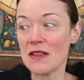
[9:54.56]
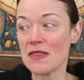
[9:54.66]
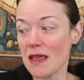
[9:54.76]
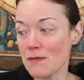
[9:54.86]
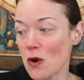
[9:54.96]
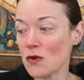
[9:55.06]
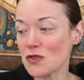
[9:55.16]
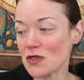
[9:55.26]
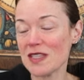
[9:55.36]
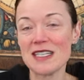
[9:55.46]
They
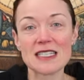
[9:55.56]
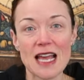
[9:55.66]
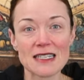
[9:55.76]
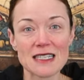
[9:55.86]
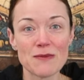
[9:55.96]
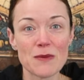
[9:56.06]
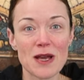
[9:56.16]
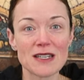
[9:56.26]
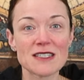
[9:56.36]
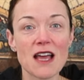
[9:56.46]
both took the exact same
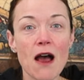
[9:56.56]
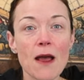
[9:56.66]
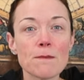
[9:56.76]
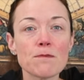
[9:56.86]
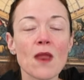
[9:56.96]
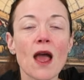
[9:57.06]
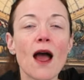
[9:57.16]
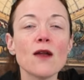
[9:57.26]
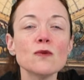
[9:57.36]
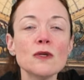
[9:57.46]
amount of time.
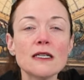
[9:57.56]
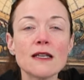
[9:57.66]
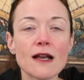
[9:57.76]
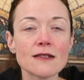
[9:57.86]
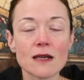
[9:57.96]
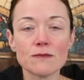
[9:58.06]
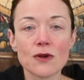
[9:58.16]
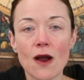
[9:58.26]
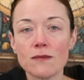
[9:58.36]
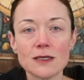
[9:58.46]
I realize I'm
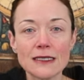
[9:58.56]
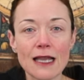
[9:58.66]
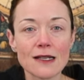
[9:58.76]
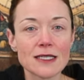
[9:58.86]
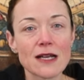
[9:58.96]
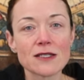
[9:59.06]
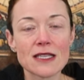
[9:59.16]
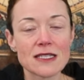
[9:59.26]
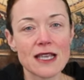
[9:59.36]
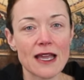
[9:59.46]
probably not down to
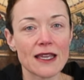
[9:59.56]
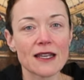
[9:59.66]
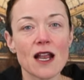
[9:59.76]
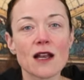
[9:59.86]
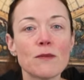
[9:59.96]
the second, and